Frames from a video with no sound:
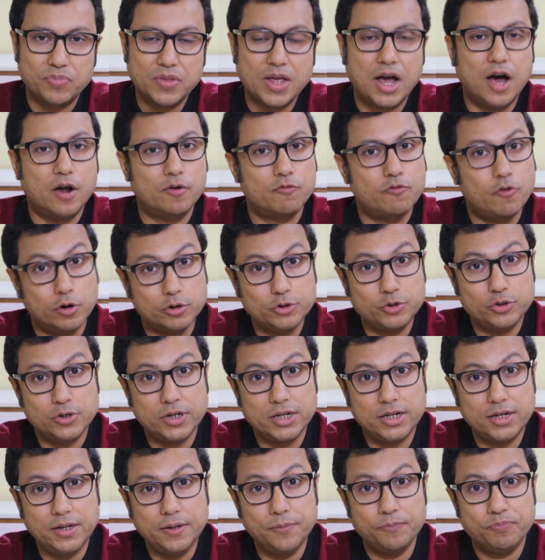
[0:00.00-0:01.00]

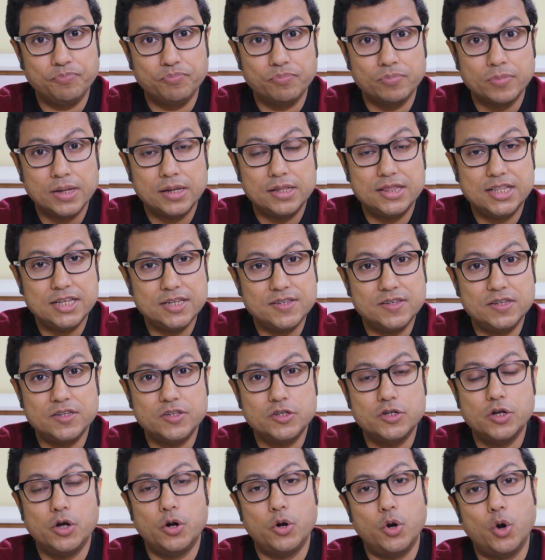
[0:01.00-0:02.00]
Unfortunately, this
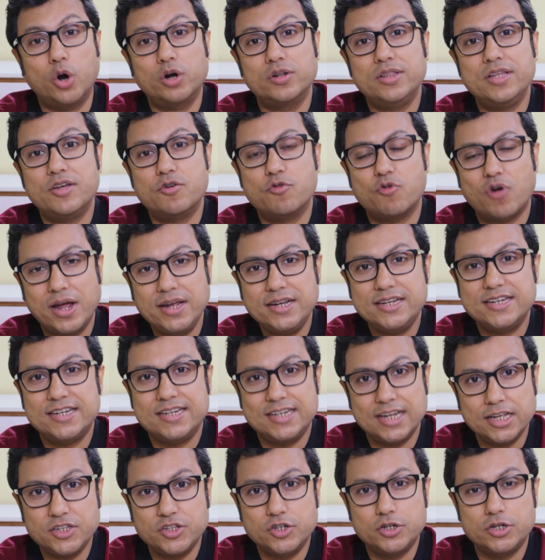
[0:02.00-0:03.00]
is not the right
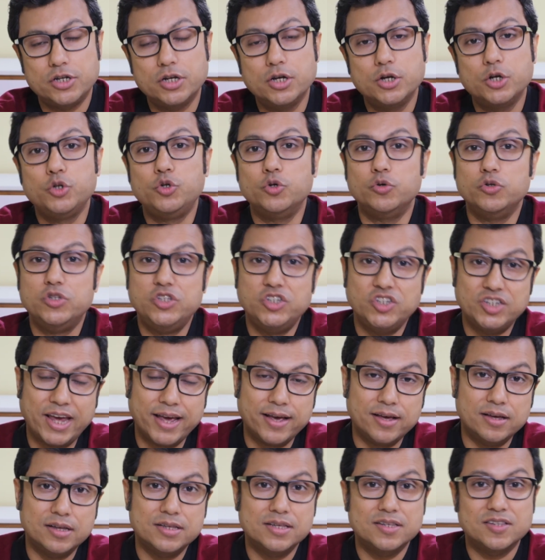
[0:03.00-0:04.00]
test to
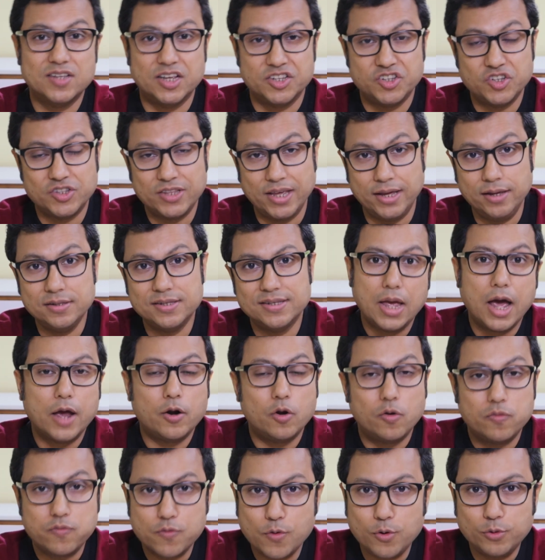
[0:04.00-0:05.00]
check such things
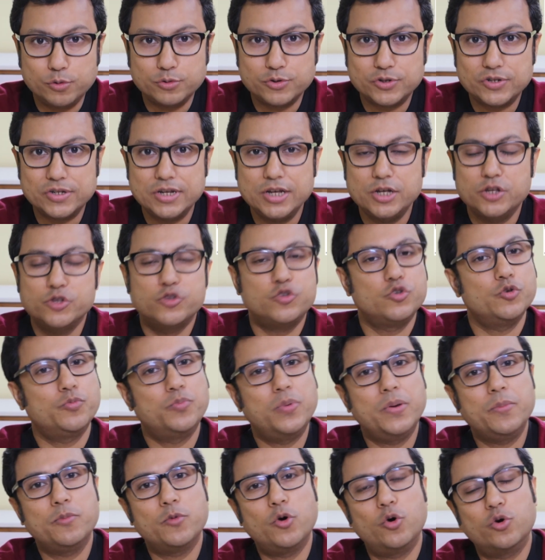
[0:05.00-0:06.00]
and of course
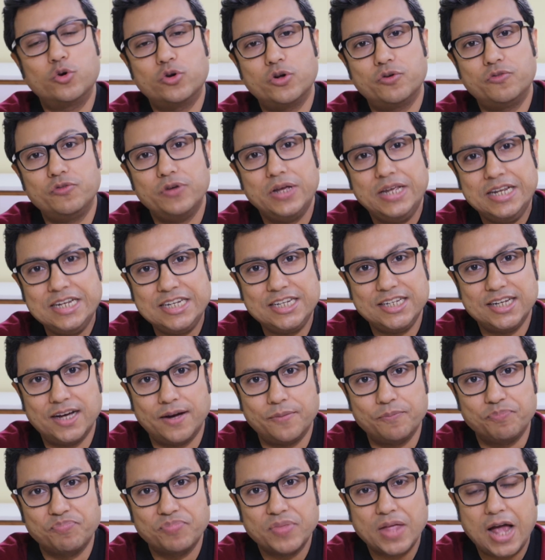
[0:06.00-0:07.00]
Supreme Court of
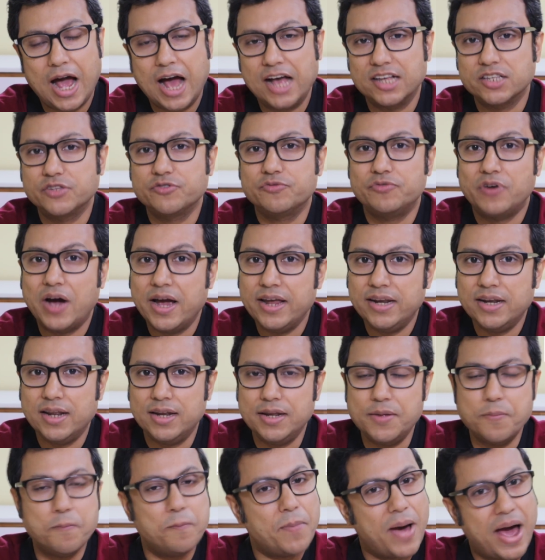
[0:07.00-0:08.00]
India has
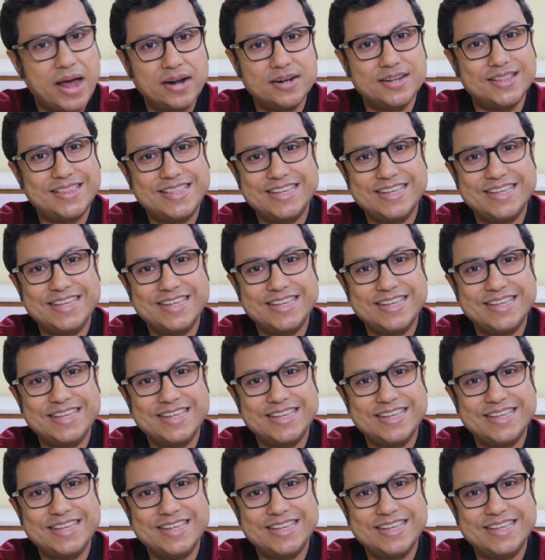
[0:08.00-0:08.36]
finally banned